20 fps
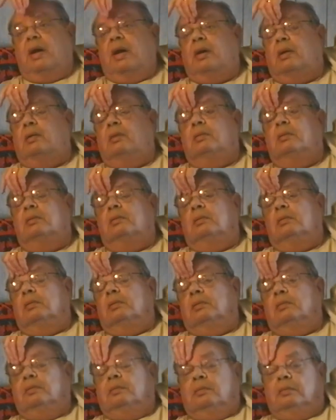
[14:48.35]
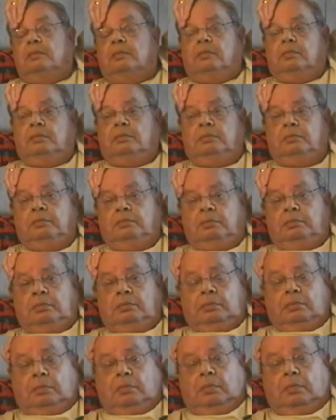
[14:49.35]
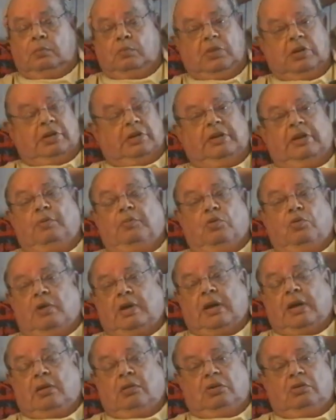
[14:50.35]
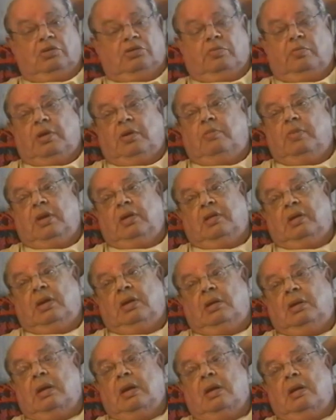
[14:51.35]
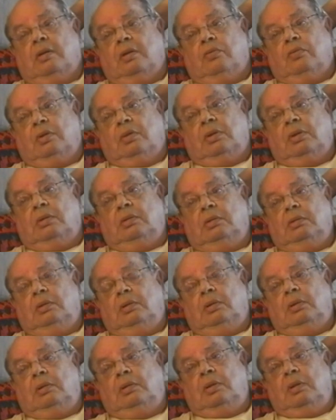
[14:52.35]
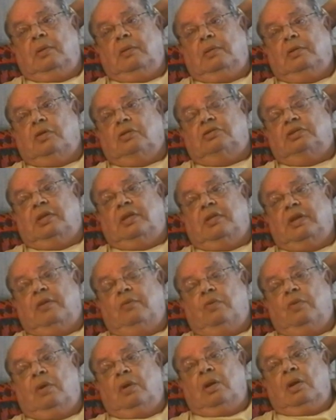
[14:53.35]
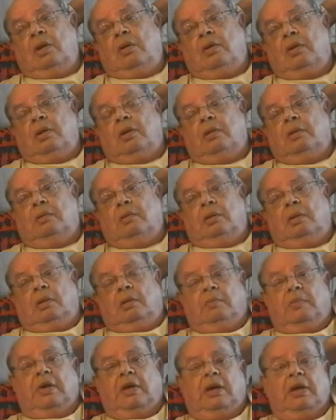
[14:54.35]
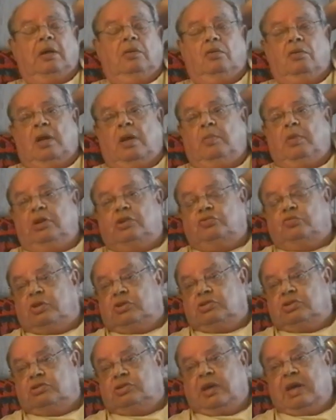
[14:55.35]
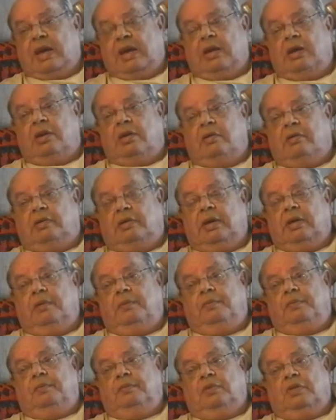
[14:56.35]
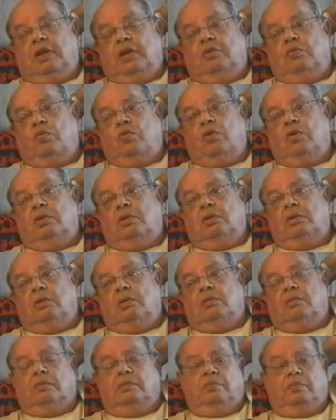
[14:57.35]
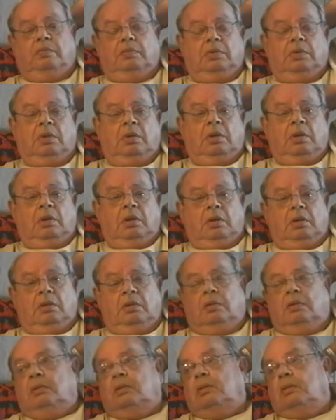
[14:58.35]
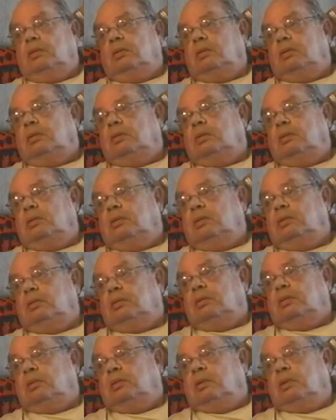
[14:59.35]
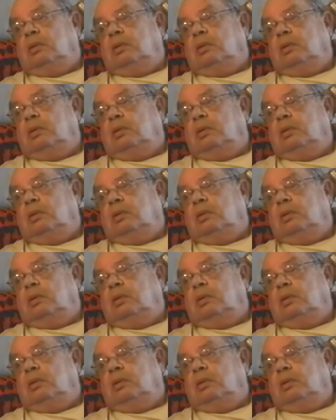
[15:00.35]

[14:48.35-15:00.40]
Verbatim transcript: Send it back. Yeah. But the depot down there used to be a big thing down there, really, yeah. because they, uh, man, I don't know how many switches they had in there. They they could work, you know. With two sidings and everything.